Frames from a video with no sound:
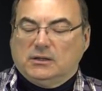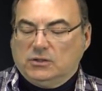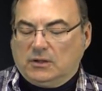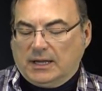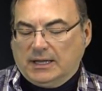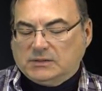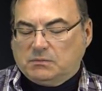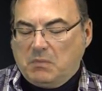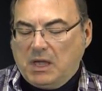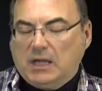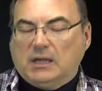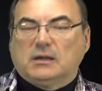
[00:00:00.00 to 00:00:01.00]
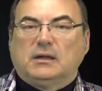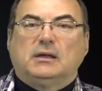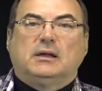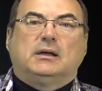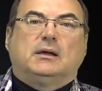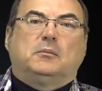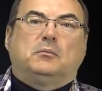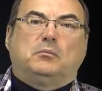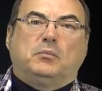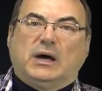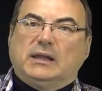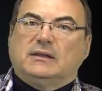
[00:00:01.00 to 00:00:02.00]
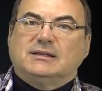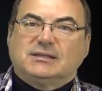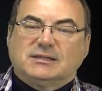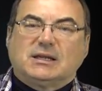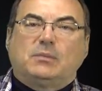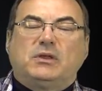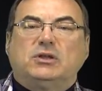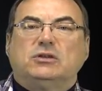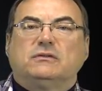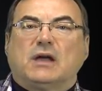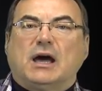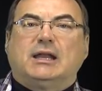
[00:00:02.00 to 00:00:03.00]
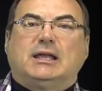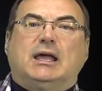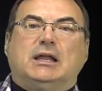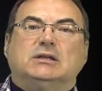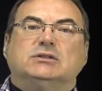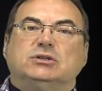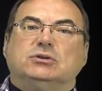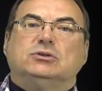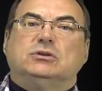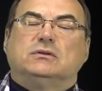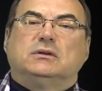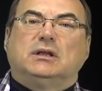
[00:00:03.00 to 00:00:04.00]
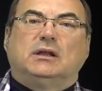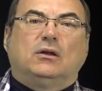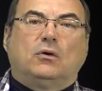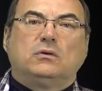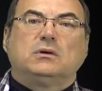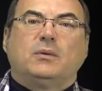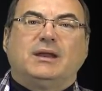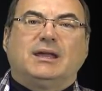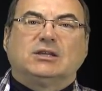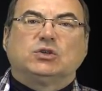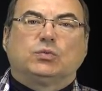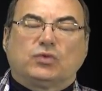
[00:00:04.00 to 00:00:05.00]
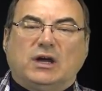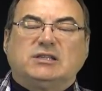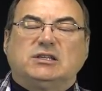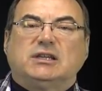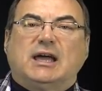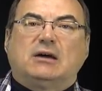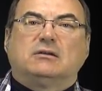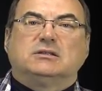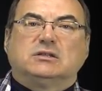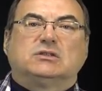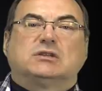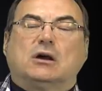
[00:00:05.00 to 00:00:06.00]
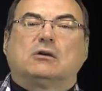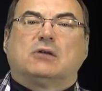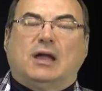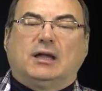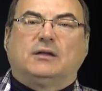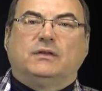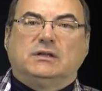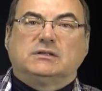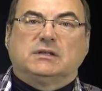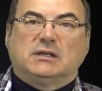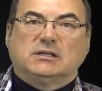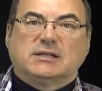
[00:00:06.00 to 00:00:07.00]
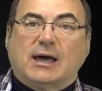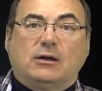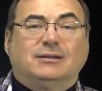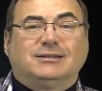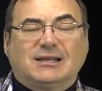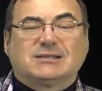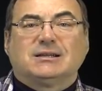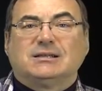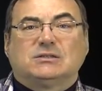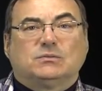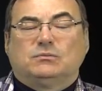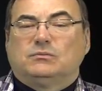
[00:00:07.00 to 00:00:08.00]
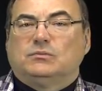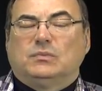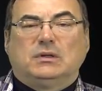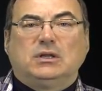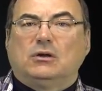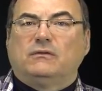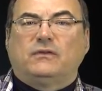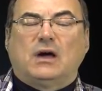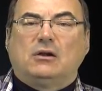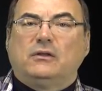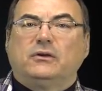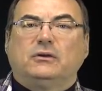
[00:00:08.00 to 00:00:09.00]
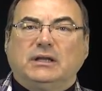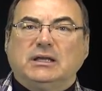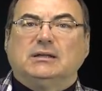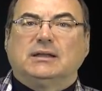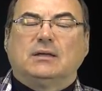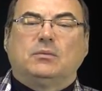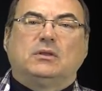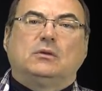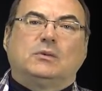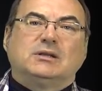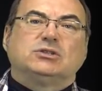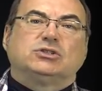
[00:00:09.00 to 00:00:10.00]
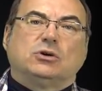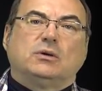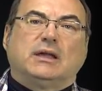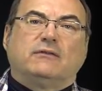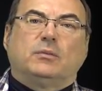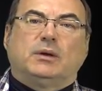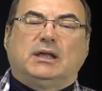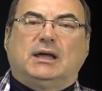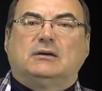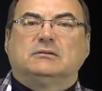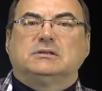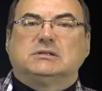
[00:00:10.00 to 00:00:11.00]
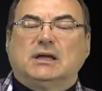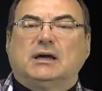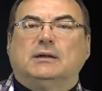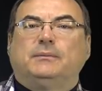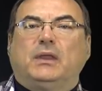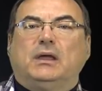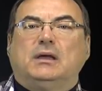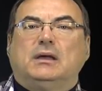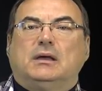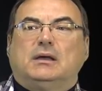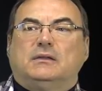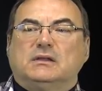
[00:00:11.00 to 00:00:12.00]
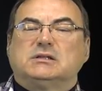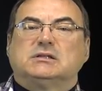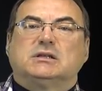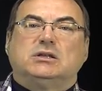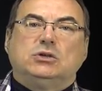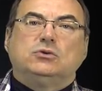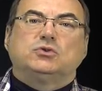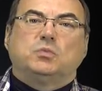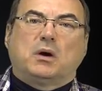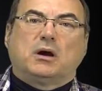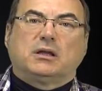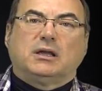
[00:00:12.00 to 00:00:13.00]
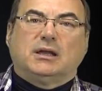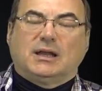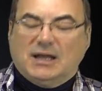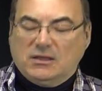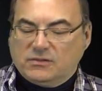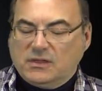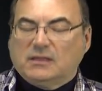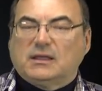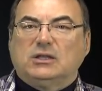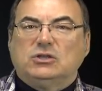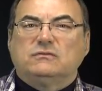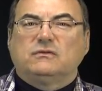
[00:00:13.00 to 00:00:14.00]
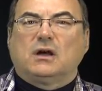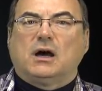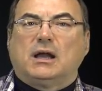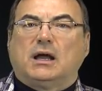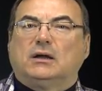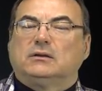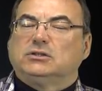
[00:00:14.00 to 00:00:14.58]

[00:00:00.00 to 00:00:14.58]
you guys make but this is something you've got to get into and you and the only way to get your pricing down is to start cranking these things out and tesla's you know follow their lead they've been the ones showing everybody how it's done this is a huge market and i think that you've got a